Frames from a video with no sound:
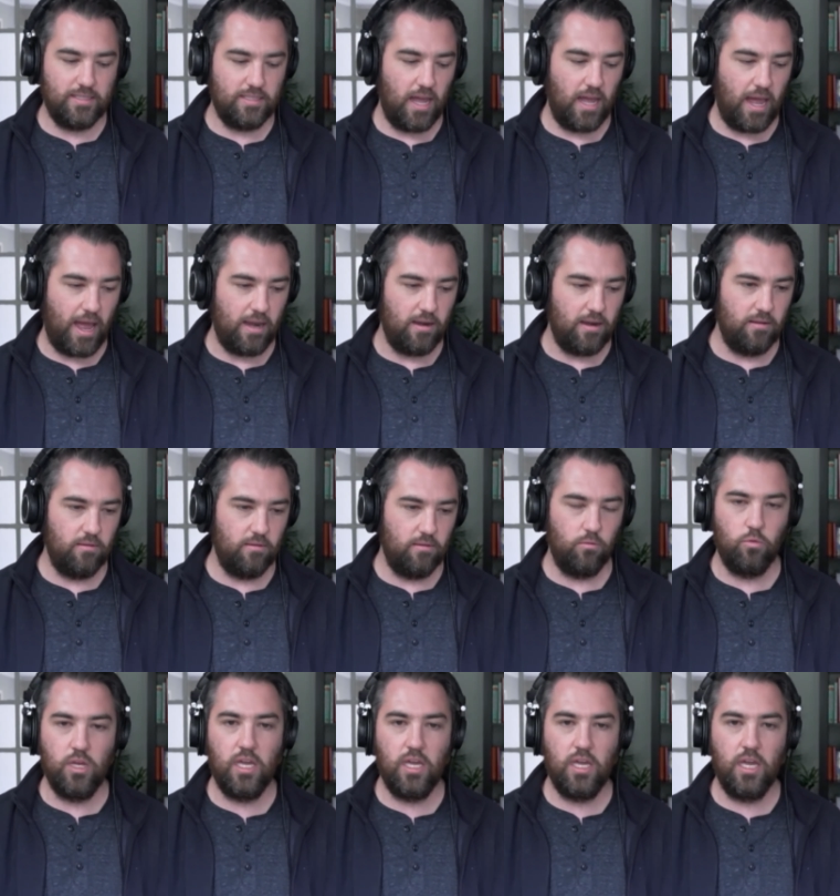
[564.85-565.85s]
that
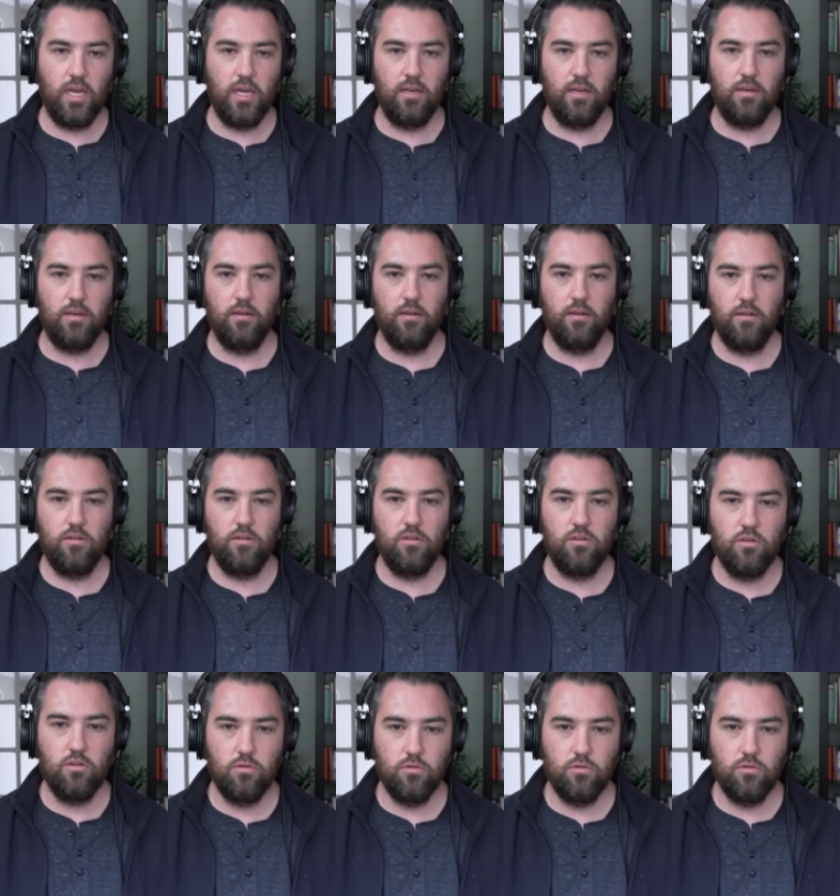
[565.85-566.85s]
we can
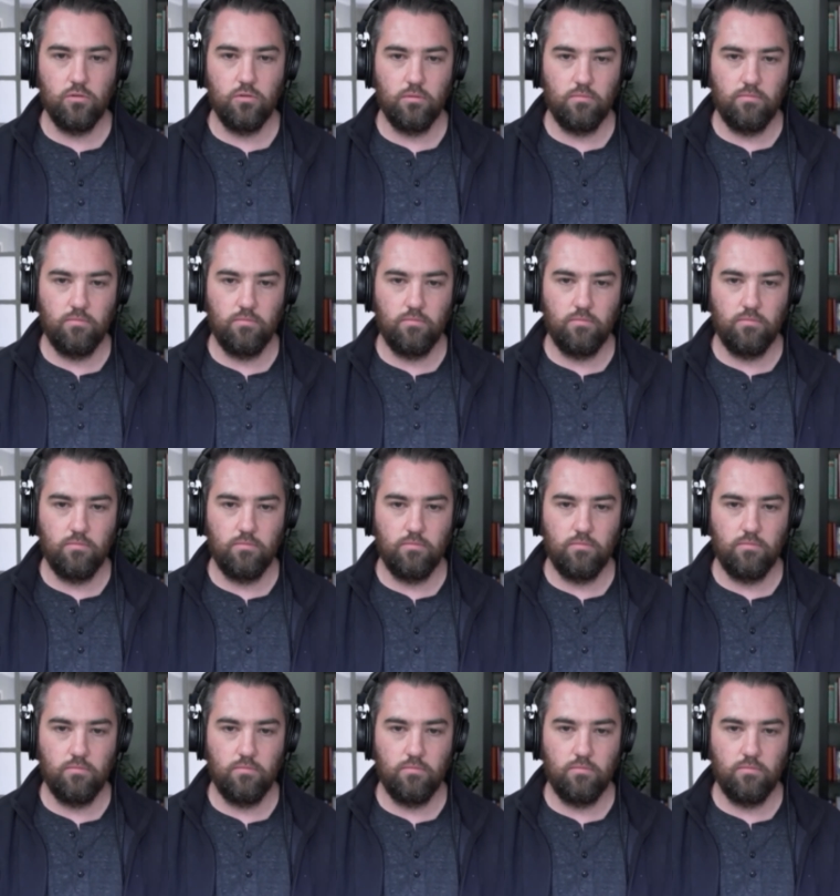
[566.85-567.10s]
use